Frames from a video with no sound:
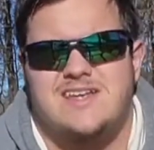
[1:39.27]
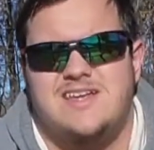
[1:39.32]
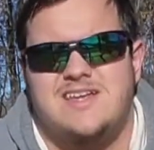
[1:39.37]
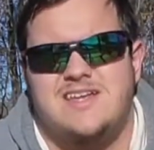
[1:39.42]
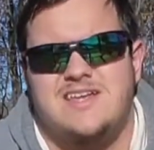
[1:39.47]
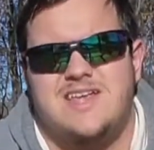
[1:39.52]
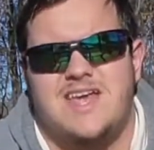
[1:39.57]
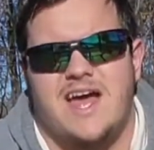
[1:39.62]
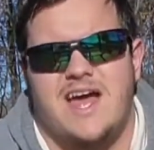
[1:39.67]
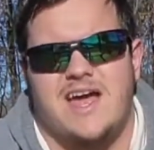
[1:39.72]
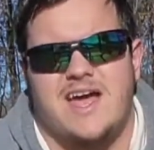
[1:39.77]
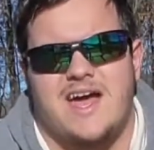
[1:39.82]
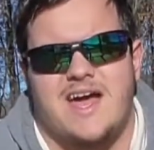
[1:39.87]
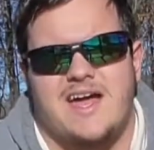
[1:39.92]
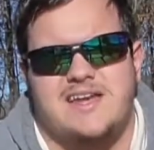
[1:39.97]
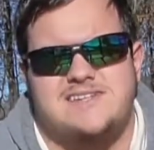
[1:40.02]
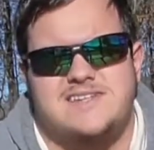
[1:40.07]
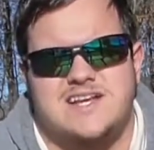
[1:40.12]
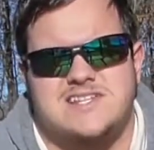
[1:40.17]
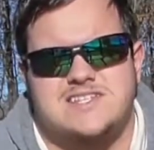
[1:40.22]
you kind of got
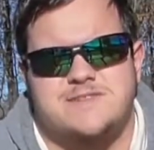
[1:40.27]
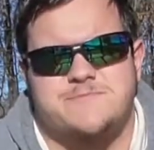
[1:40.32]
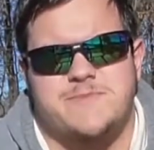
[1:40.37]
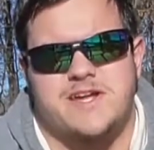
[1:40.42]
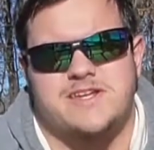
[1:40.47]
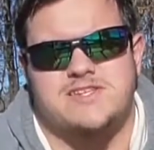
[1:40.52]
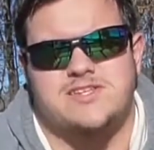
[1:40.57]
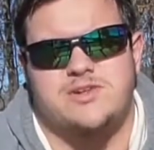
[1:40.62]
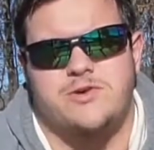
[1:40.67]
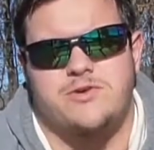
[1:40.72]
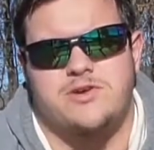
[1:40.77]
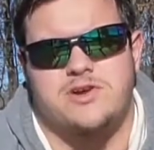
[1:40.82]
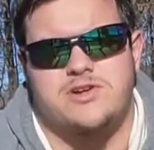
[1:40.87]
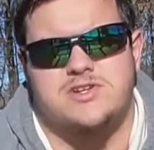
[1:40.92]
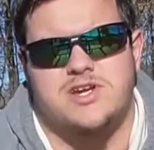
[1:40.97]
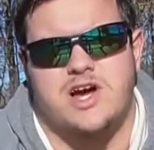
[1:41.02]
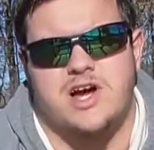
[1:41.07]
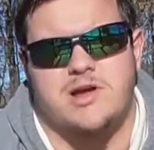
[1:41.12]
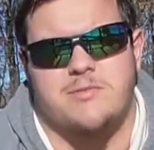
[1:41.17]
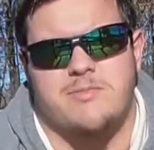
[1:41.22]
to test them out to know what you're
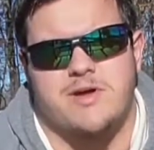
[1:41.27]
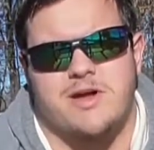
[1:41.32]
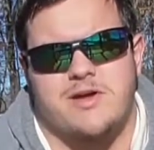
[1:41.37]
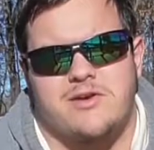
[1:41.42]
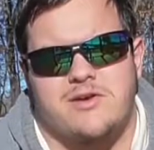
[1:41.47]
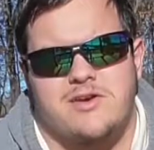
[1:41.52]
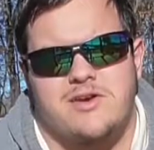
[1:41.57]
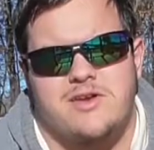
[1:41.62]
talking about.